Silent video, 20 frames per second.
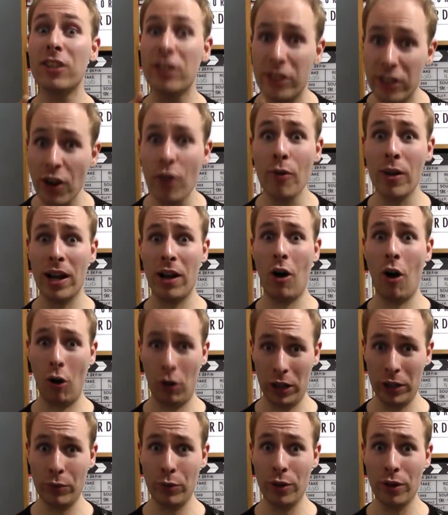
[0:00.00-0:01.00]
Do it,
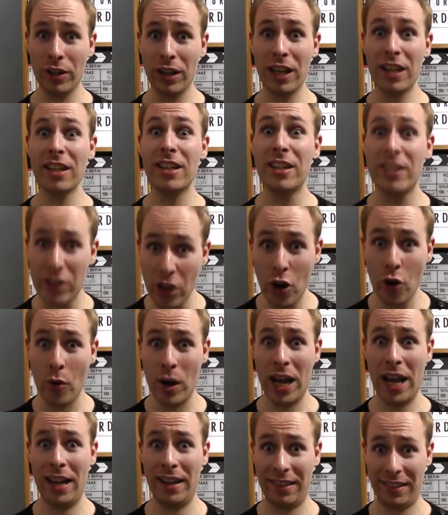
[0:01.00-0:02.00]
Hollywood. Do
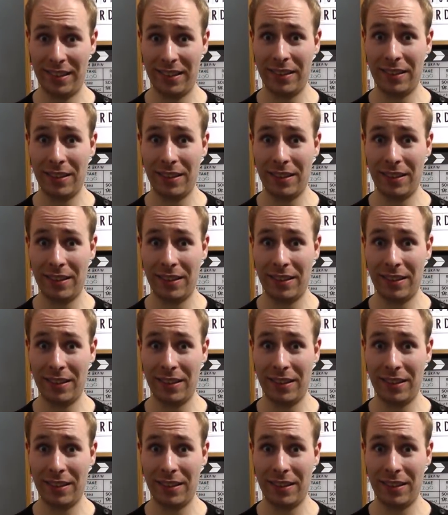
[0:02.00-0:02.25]
it.